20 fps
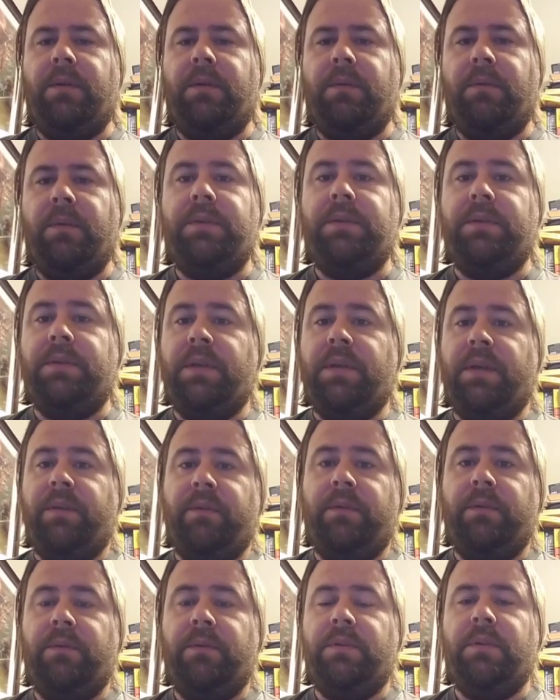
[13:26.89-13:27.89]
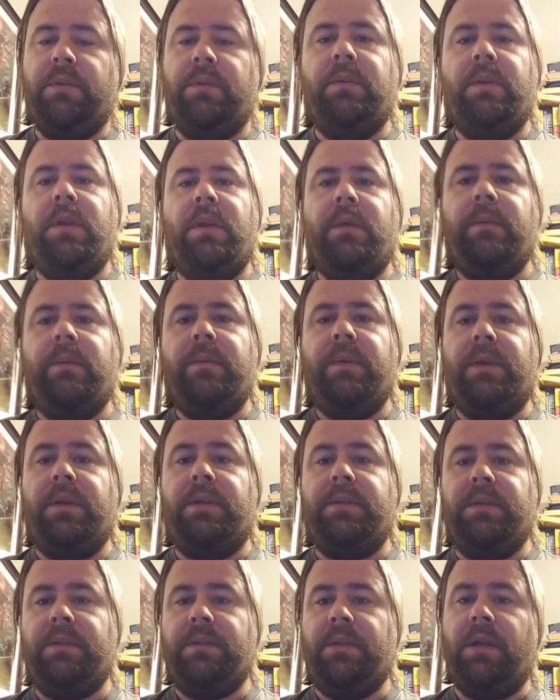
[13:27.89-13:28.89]
to reason to evolution,
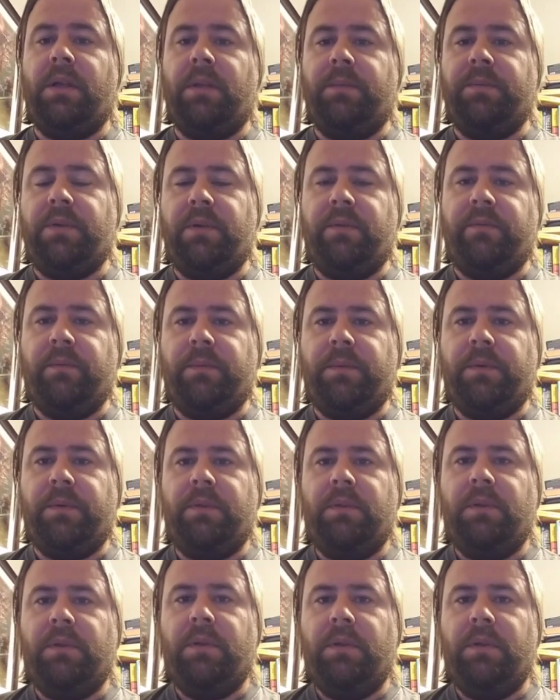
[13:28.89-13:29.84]
because it's not observable.